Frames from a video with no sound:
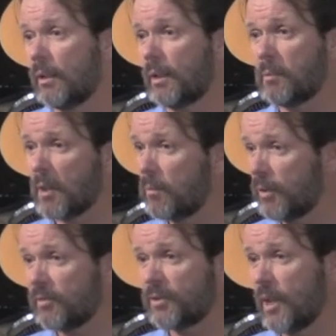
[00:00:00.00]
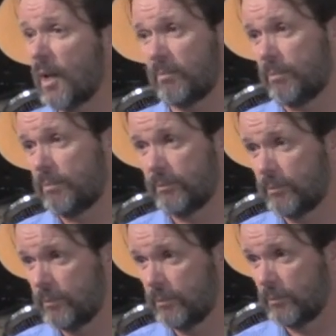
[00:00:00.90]
They become lifted up.
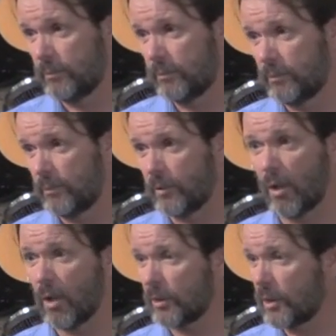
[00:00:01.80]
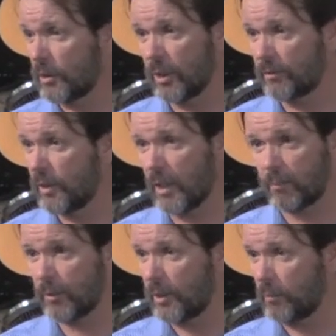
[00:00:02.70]
The heart that is lifted up
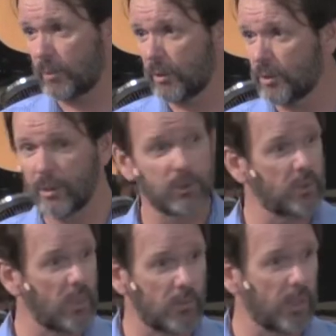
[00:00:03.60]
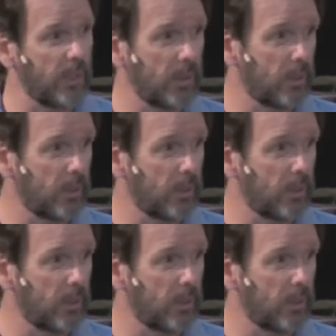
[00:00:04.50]
within a person is not right.